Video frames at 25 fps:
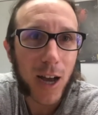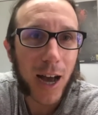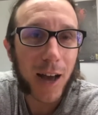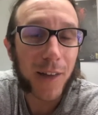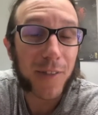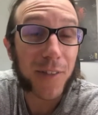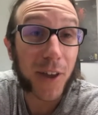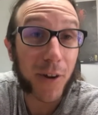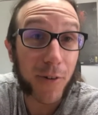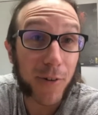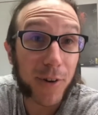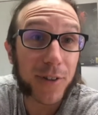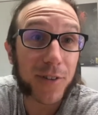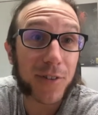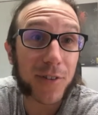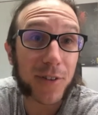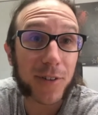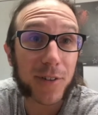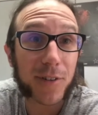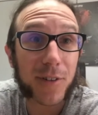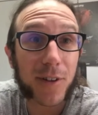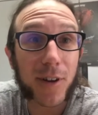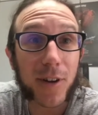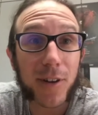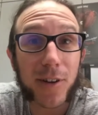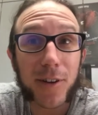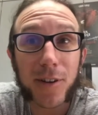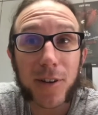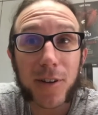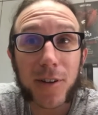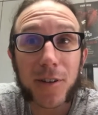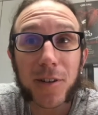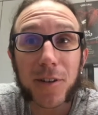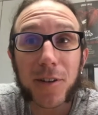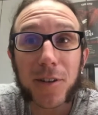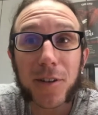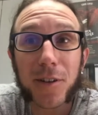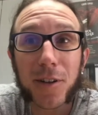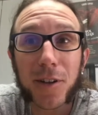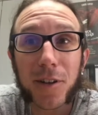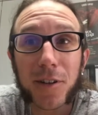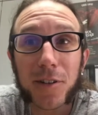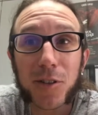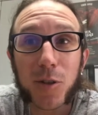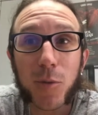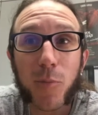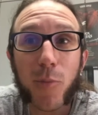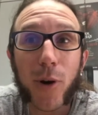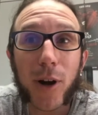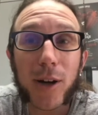And there is an, a
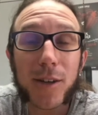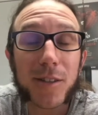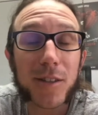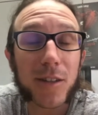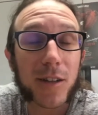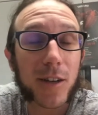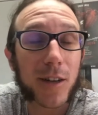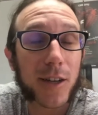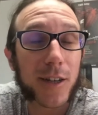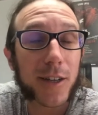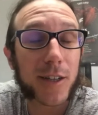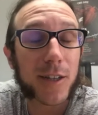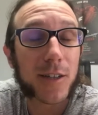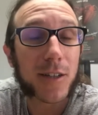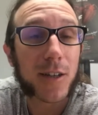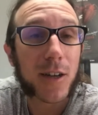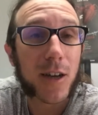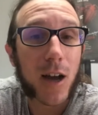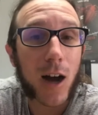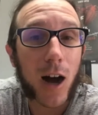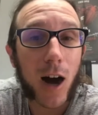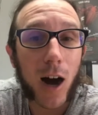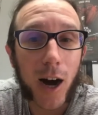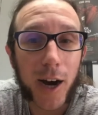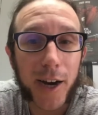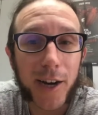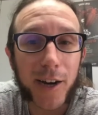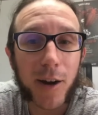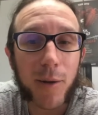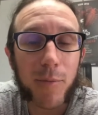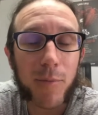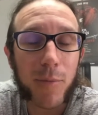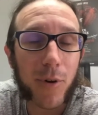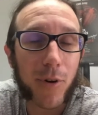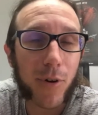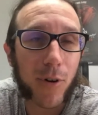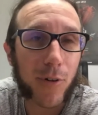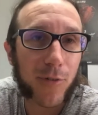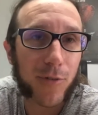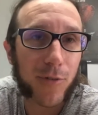surprisingly high number of